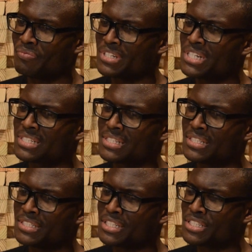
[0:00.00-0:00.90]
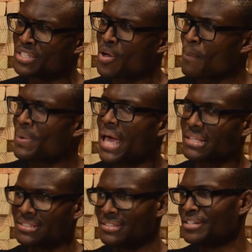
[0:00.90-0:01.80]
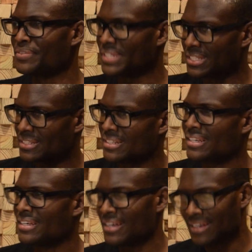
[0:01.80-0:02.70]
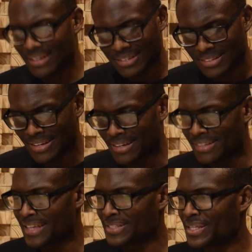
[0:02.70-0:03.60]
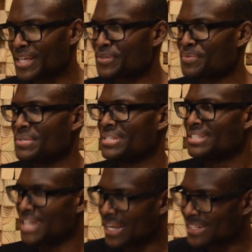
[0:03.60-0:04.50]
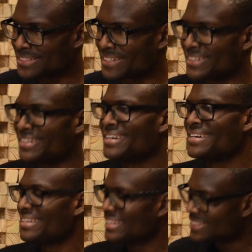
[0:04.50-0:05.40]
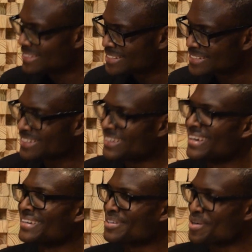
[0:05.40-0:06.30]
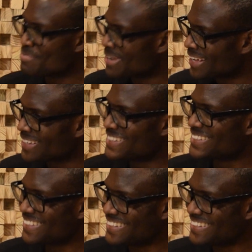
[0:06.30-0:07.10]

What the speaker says: it's just the complexity of it. Yeah, that's for me the challenge. Like, this can get complex.